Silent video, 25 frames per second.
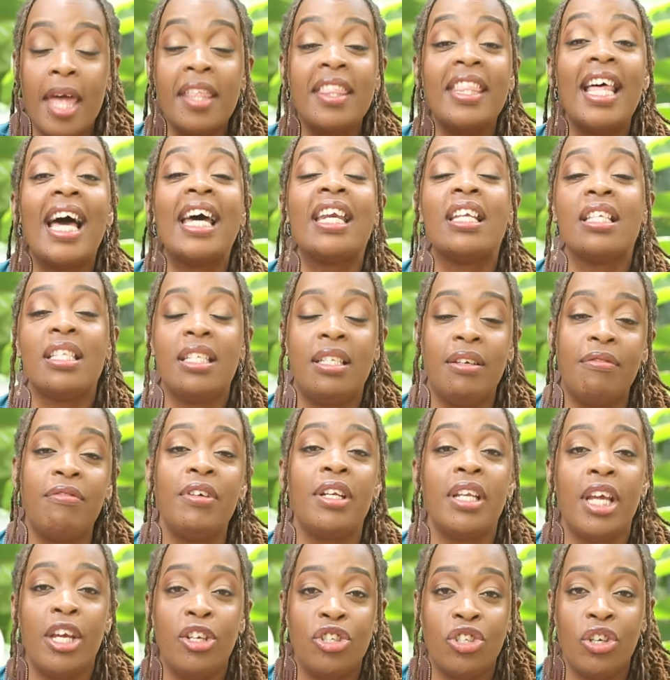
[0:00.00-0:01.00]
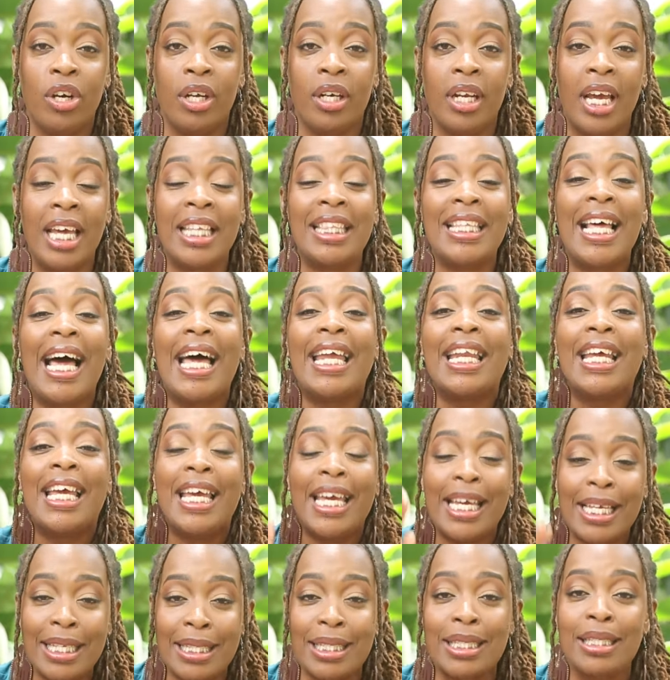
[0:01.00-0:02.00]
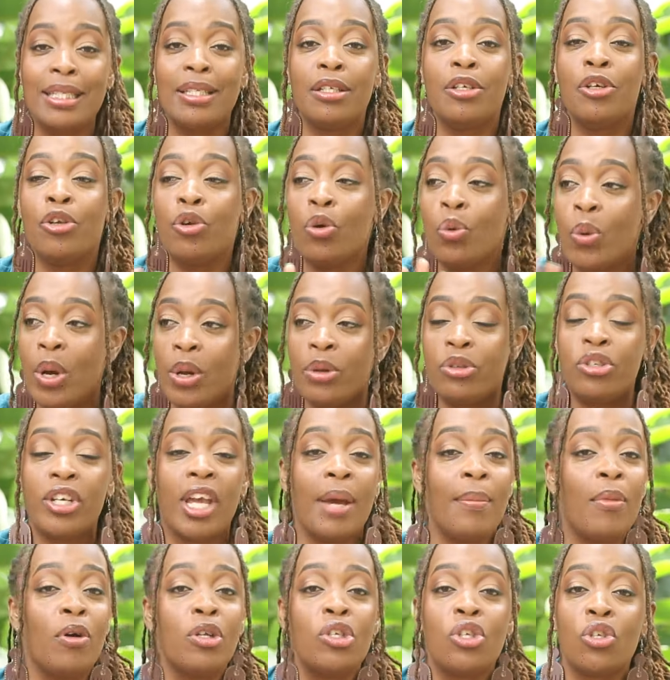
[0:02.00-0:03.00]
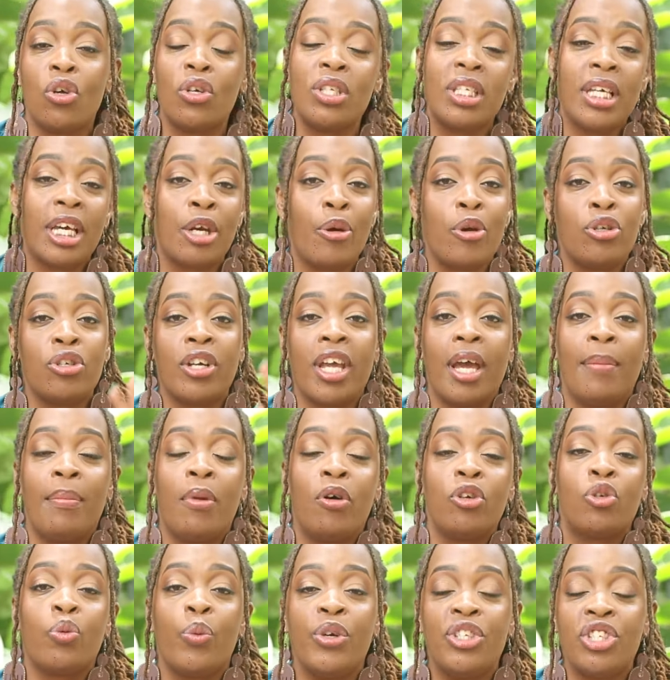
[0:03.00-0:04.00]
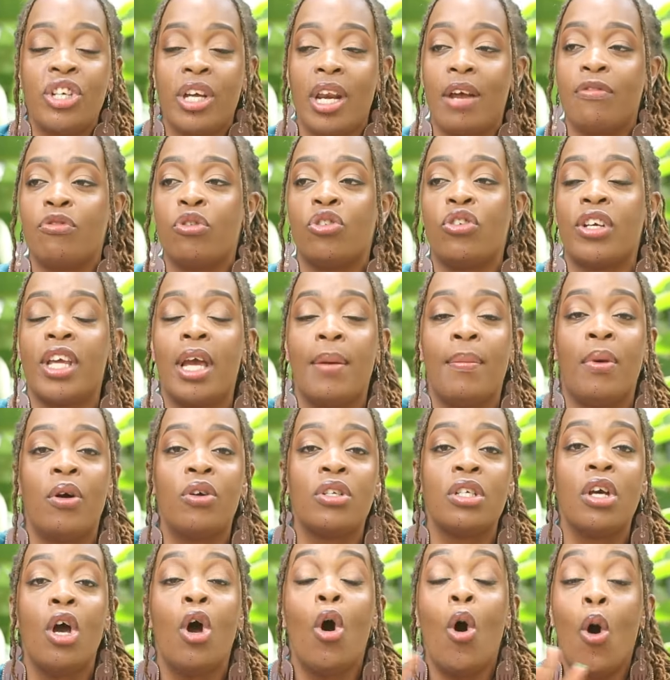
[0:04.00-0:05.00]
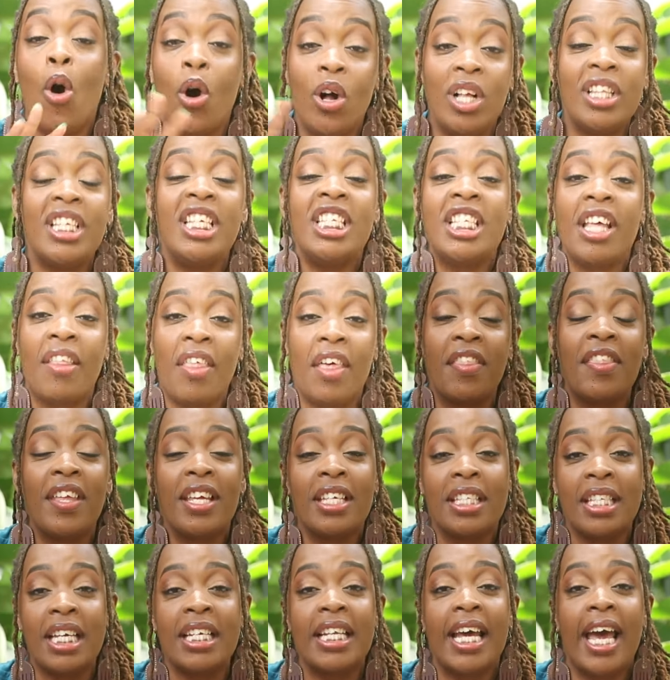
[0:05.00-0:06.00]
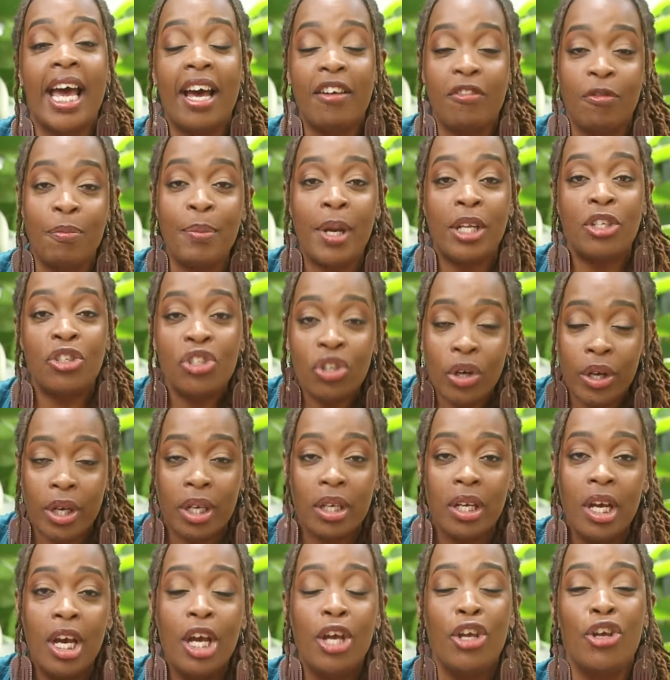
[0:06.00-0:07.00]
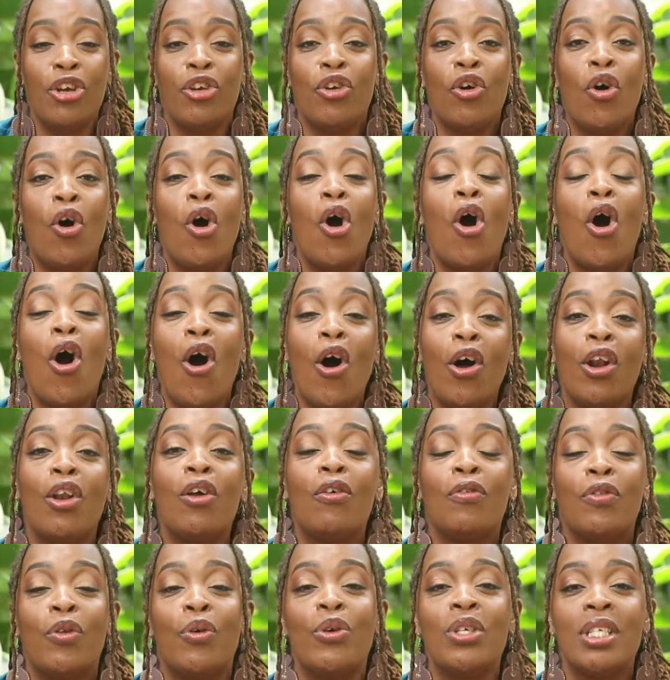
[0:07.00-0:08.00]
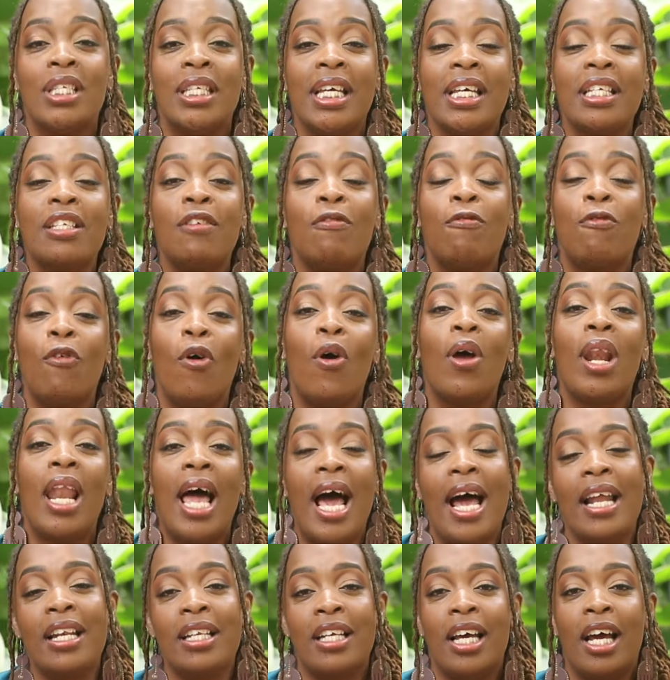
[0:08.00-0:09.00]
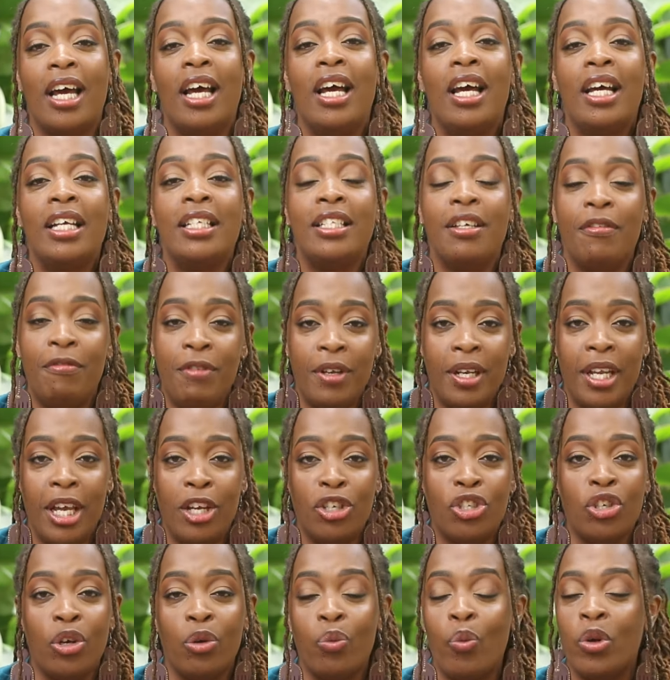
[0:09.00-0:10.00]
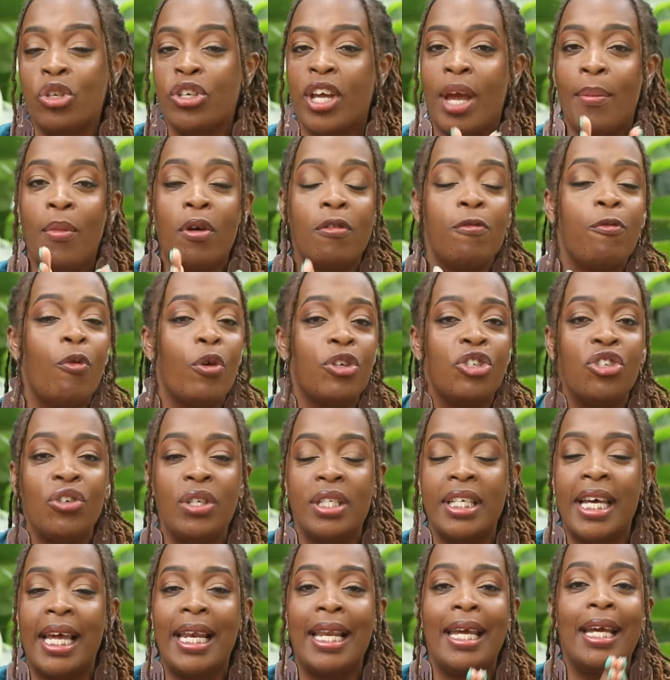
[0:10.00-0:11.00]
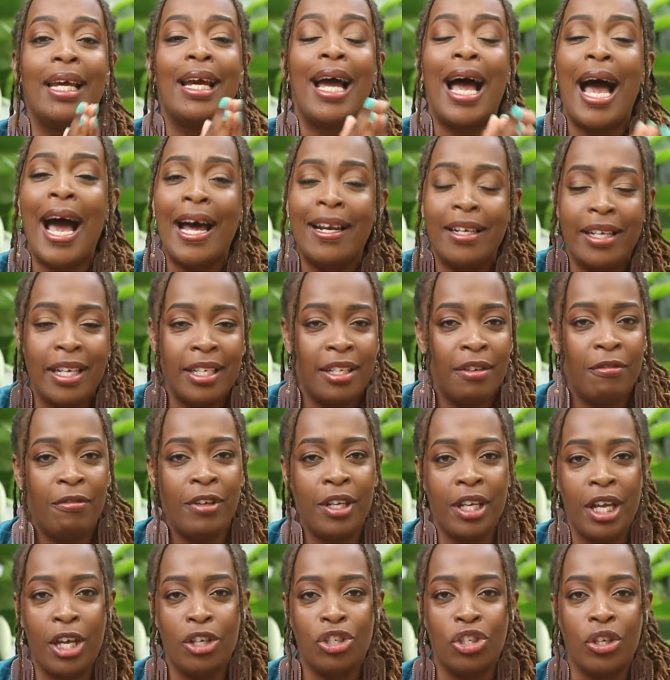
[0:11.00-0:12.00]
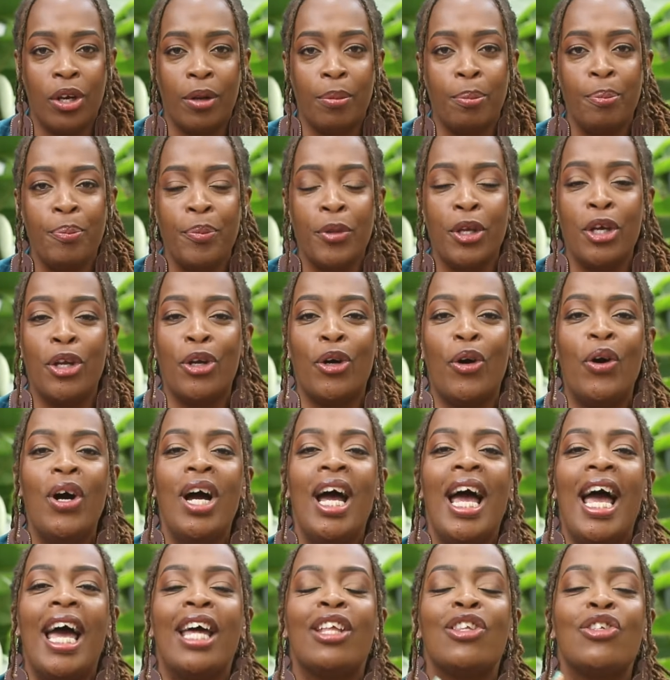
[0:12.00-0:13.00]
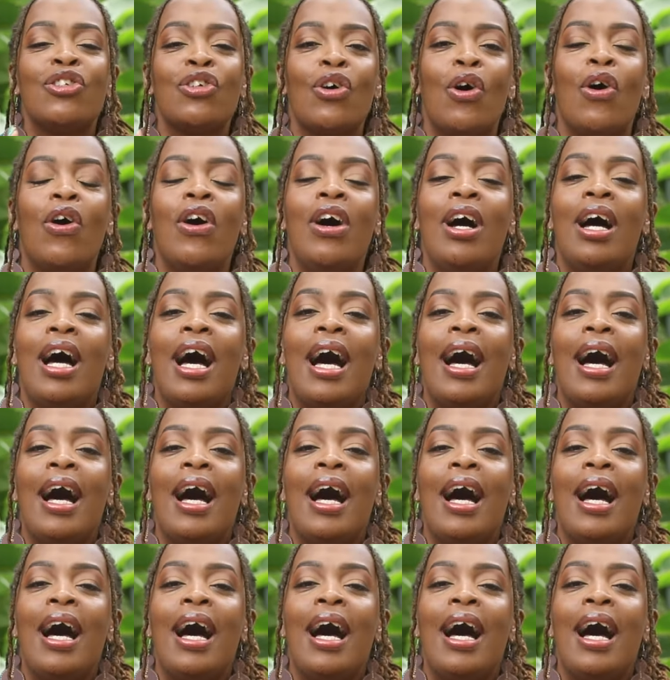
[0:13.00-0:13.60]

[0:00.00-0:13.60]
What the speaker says: That is divination. And that is, you know, we're talking about sorcery, we're talking about witchcraft, we're talking about all these other things that I have mentioned. You know, all of those things fall under divination. We're talking about fortune telling under divination, you know. And so